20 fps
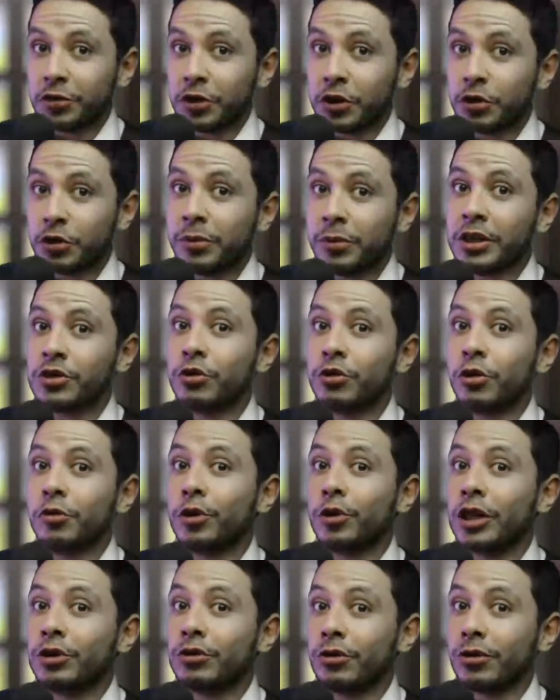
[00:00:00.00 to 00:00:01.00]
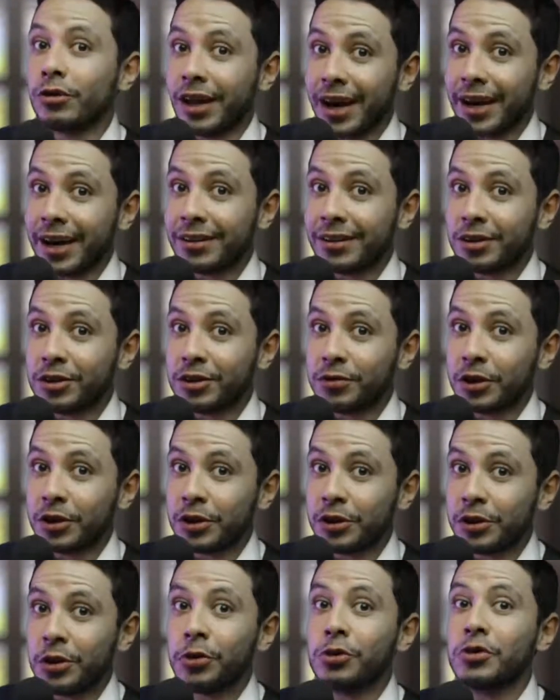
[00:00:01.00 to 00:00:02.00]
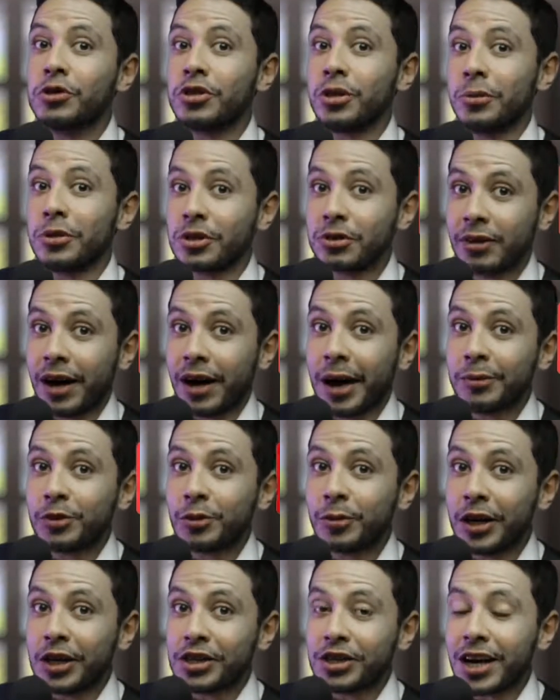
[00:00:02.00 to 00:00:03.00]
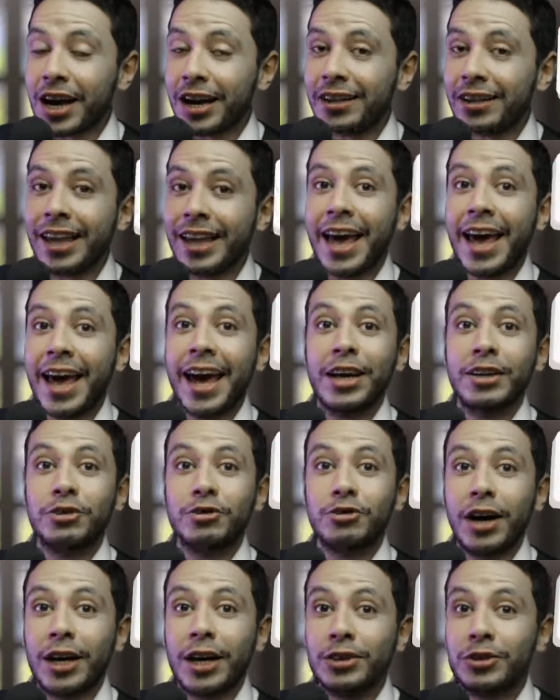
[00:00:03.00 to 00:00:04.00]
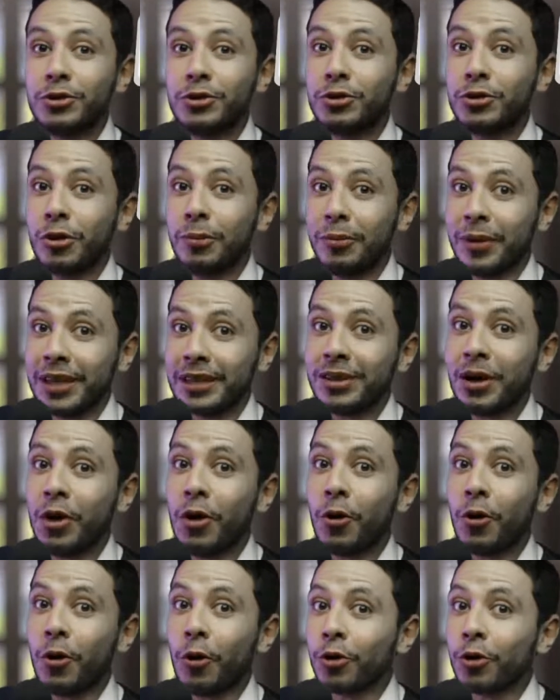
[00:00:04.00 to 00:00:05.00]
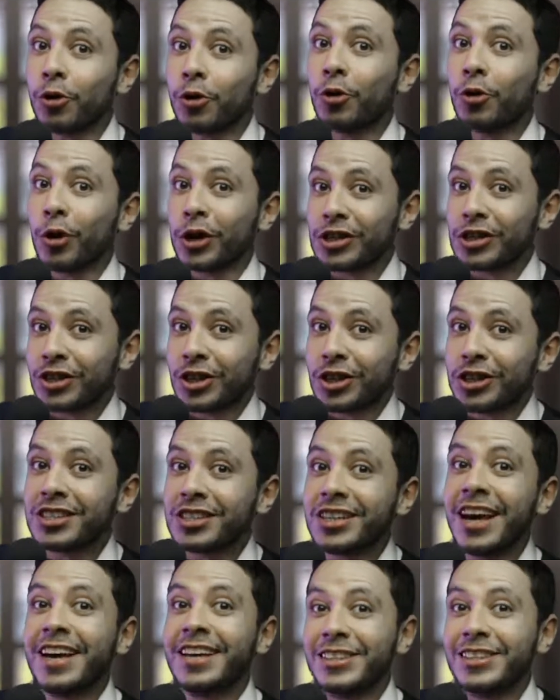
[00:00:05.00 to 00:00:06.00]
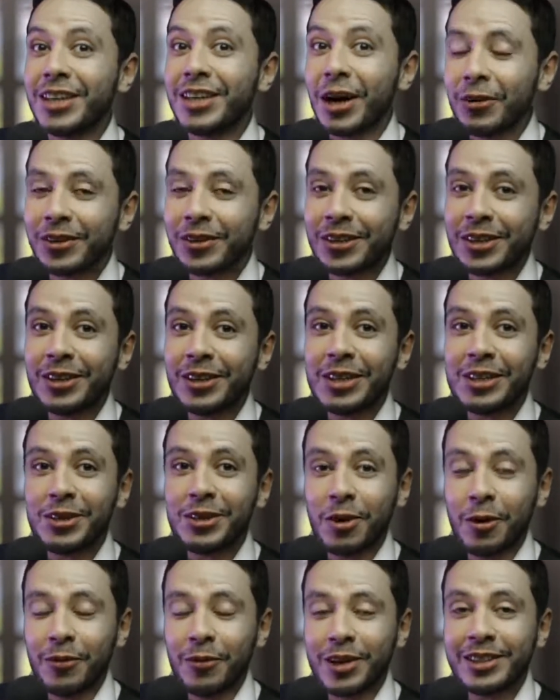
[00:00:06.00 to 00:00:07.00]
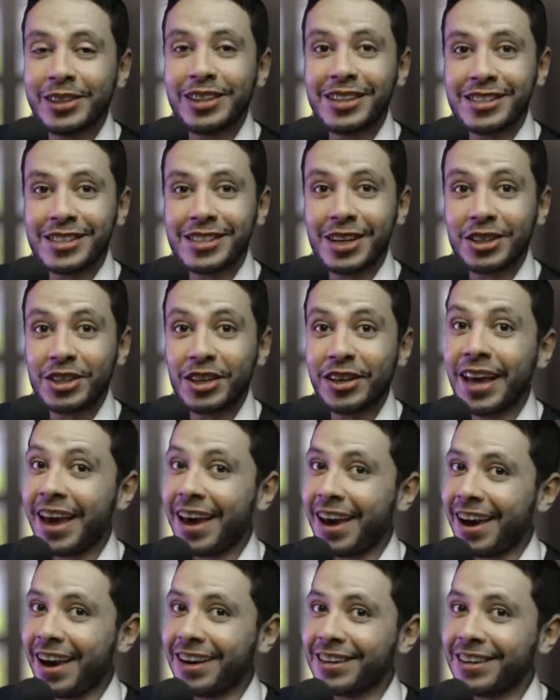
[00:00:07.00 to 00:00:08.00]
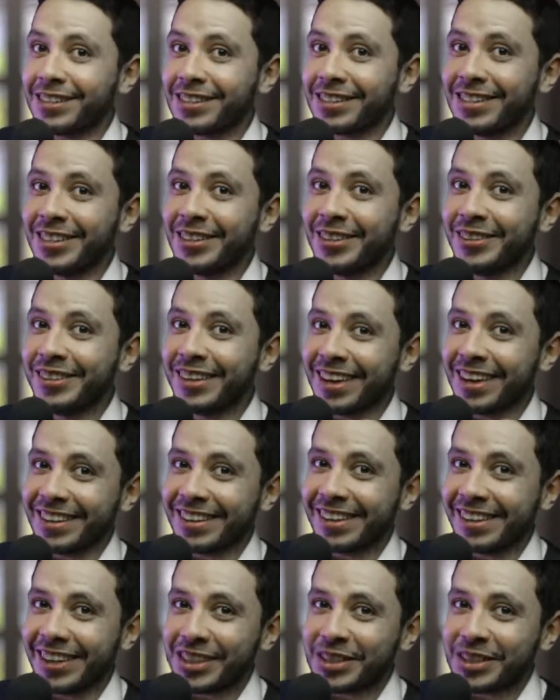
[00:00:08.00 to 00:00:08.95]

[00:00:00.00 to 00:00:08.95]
Please don't forget to like this video, subscribe to my channel, and write your comment or questions down there in the comment section, and see you in the next